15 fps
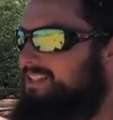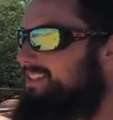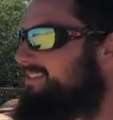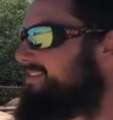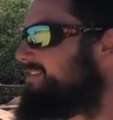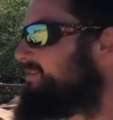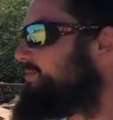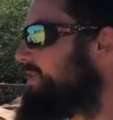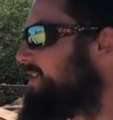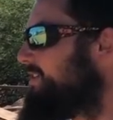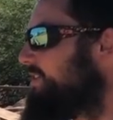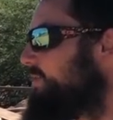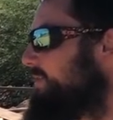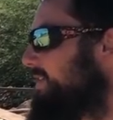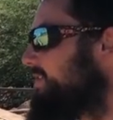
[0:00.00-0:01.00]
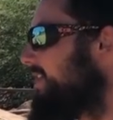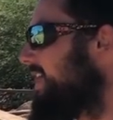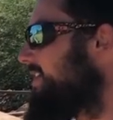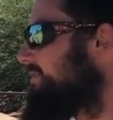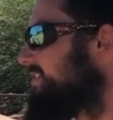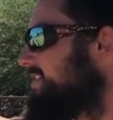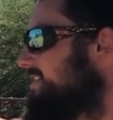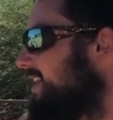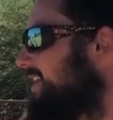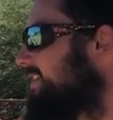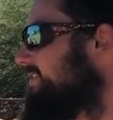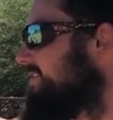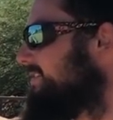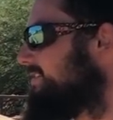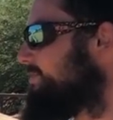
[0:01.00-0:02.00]
we, we do, we try to
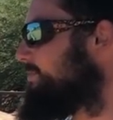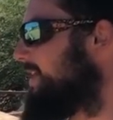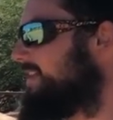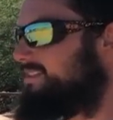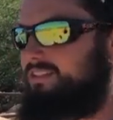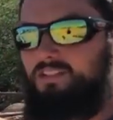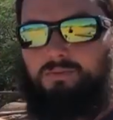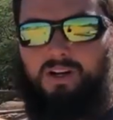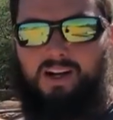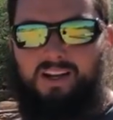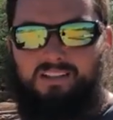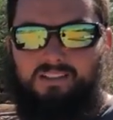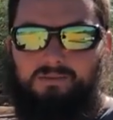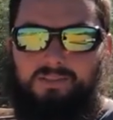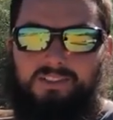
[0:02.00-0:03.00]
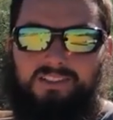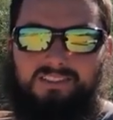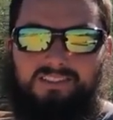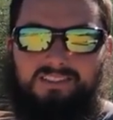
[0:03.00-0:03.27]
recycle as best as possible.